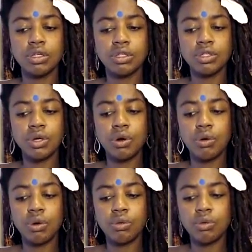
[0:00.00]

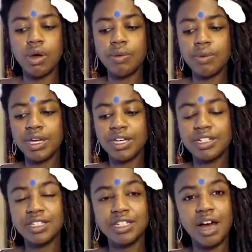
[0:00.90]
So when we get to
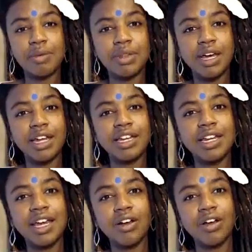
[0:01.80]
the top of that
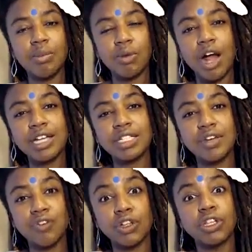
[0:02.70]
inhale and we're
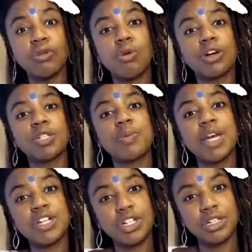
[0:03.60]
asking for a little more
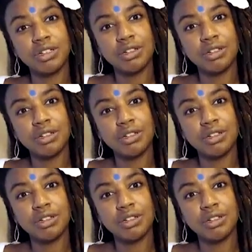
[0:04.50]
expansion,